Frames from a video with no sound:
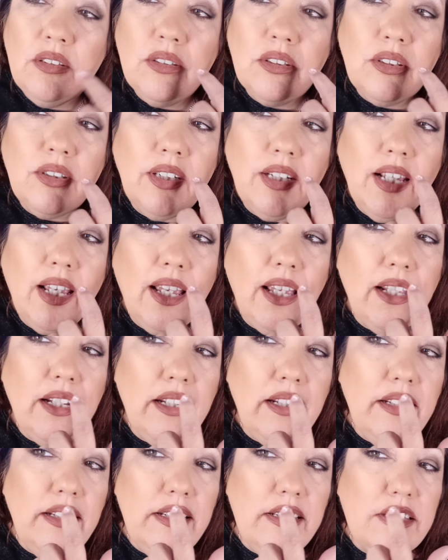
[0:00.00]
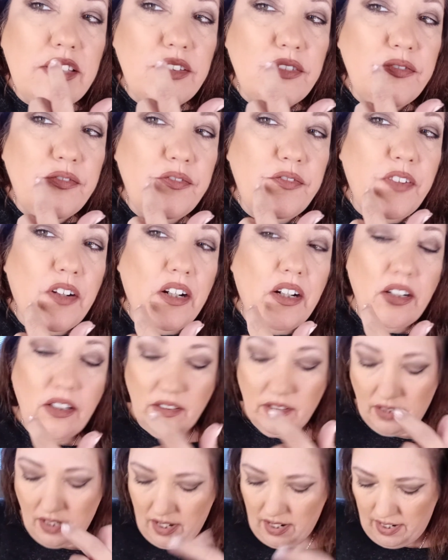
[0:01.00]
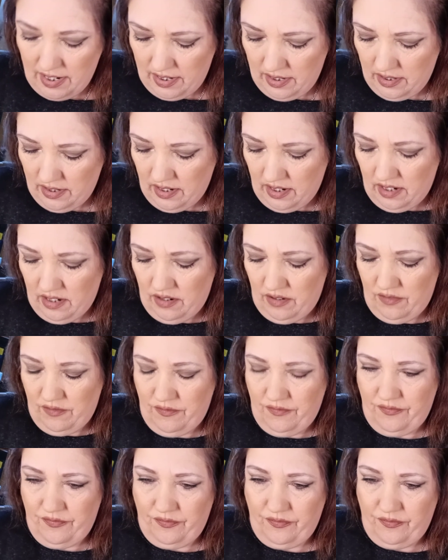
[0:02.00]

creating this fall line of